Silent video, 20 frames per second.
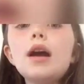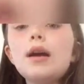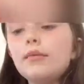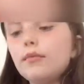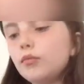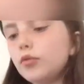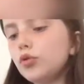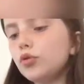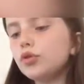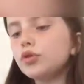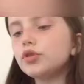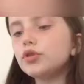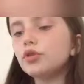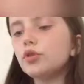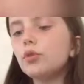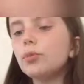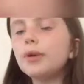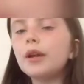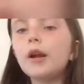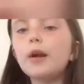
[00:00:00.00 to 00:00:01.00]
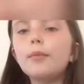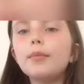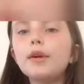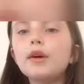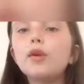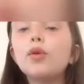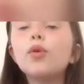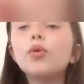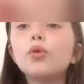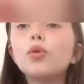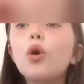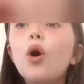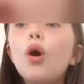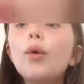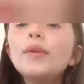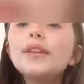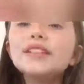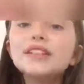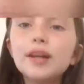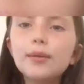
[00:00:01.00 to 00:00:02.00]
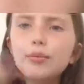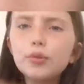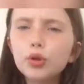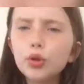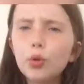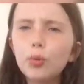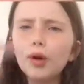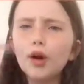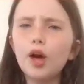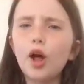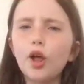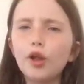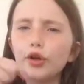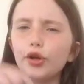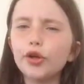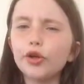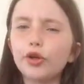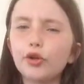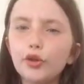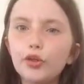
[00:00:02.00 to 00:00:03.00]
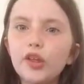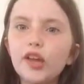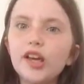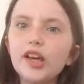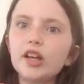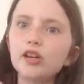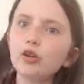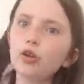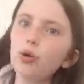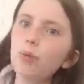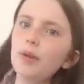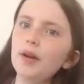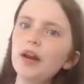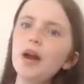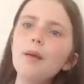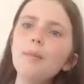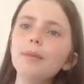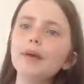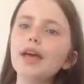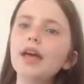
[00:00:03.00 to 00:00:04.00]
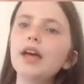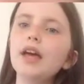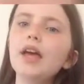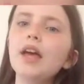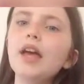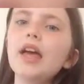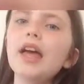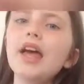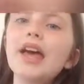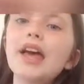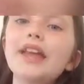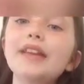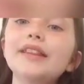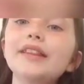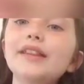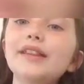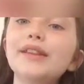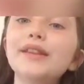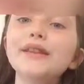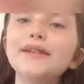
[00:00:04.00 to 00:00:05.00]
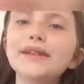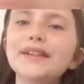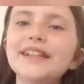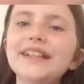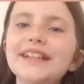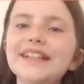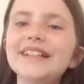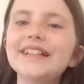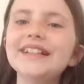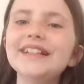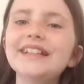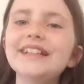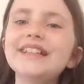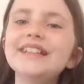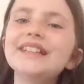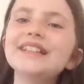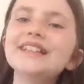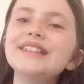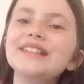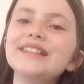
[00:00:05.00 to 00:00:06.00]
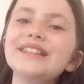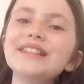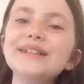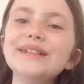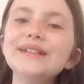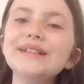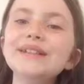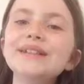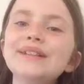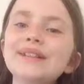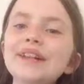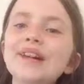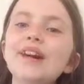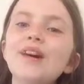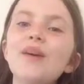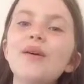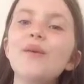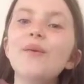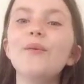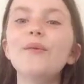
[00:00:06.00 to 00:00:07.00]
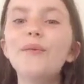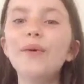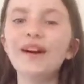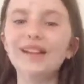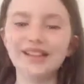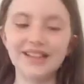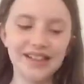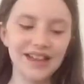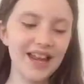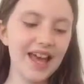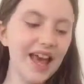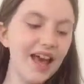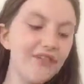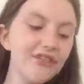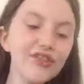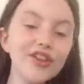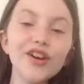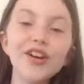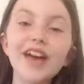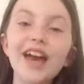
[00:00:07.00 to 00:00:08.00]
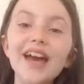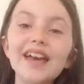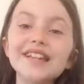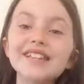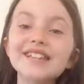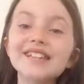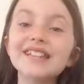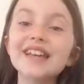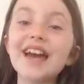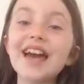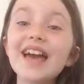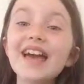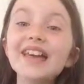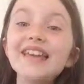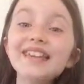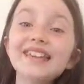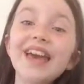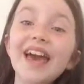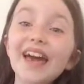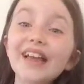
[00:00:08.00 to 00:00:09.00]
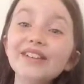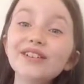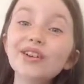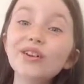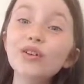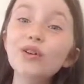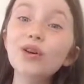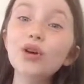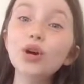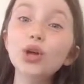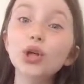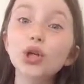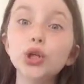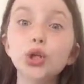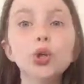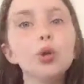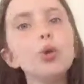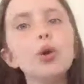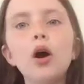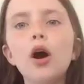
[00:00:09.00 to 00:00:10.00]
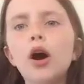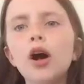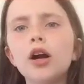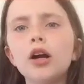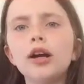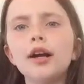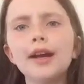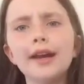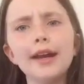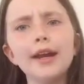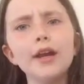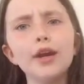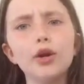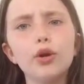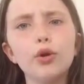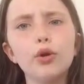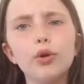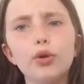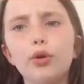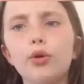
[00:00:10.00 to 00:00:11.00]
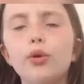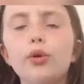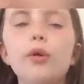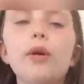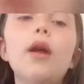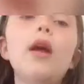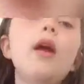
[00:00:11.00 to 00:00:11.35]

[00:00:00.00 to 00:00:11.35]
I'm going to open up, oh comment down below what colour you think I'll open up in three, two, one. If you guessed yellow, you are uh-uh,